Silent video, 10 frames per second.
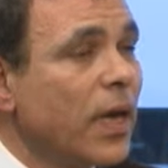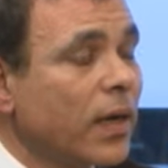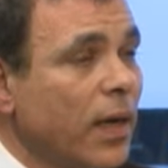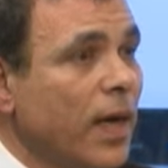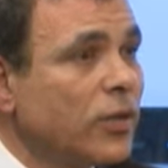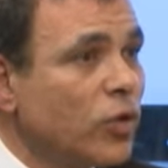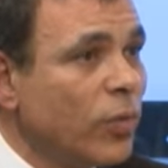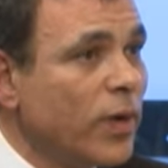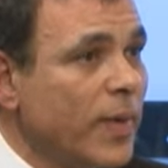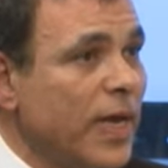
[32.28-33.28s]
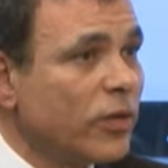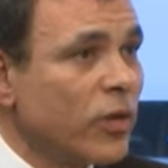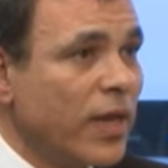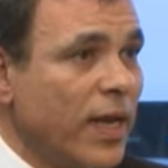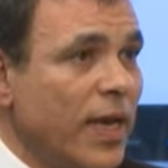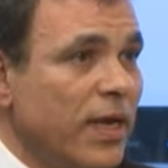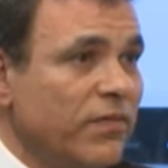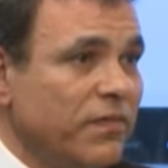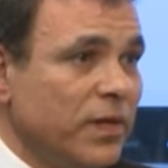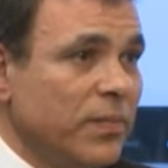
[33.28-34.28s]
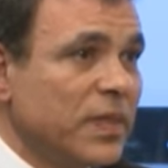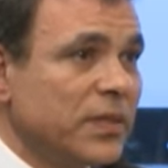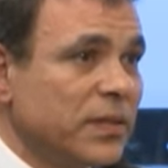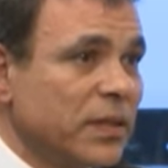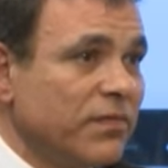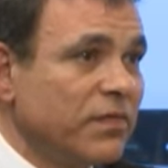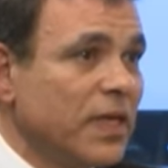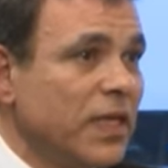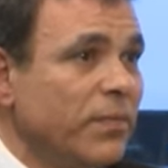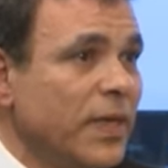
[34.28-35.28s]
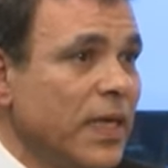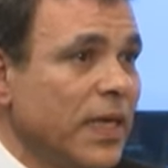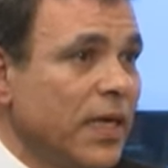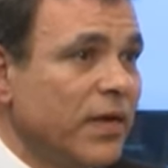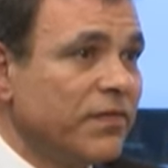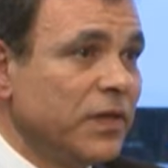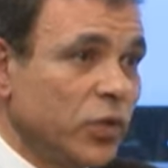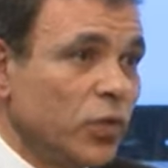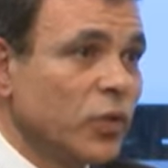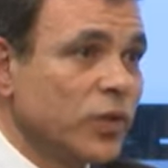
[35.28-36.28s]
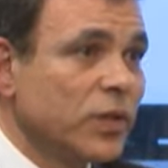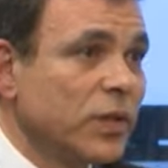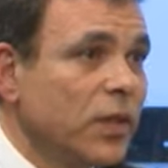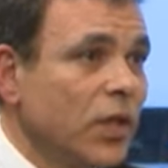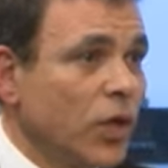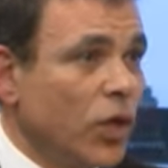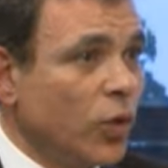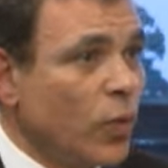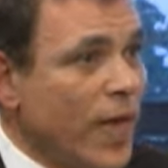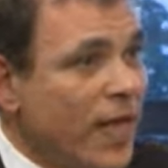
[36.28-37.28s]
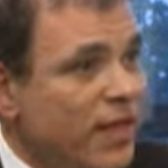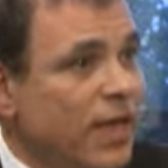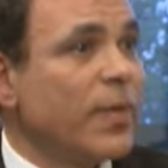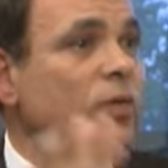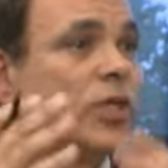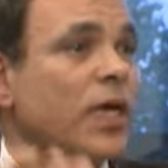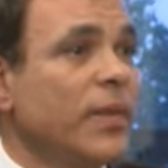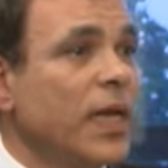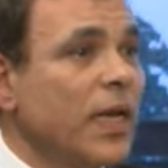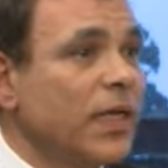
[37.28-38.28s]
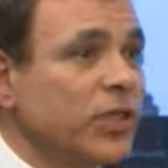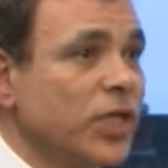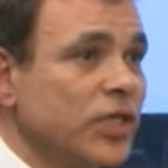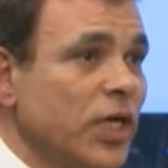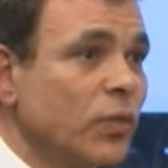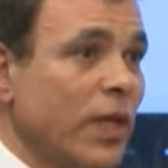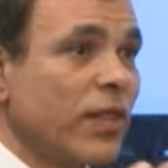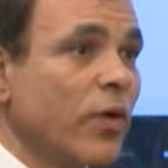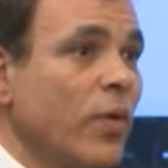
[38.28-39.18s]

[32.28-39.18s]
How do you read events in the Arab world, in Egypt, Tunisia, Libya, where there have been a wave of revolutions and protests?